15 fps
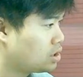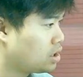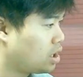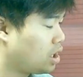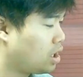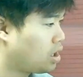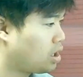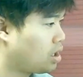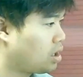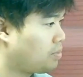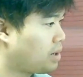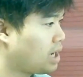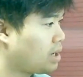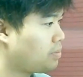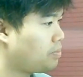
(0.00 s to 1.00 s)

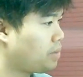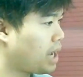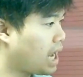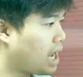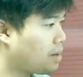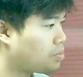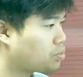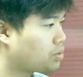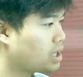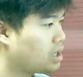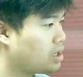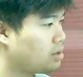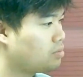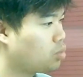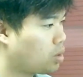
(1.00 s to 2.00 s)
by peppering
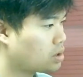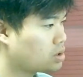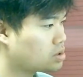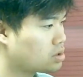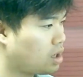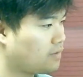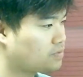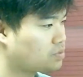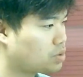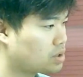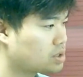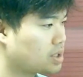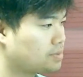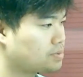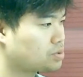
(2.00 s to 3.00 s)
in more software
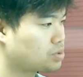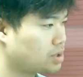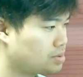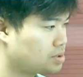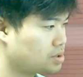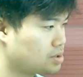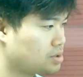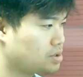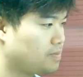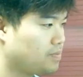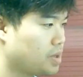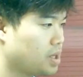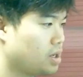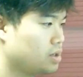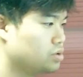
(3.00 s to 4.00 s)
subscriptions.
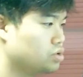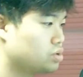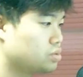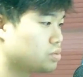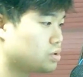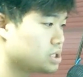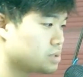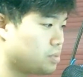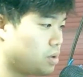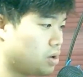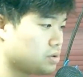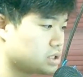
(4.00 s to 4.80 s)
Numerous small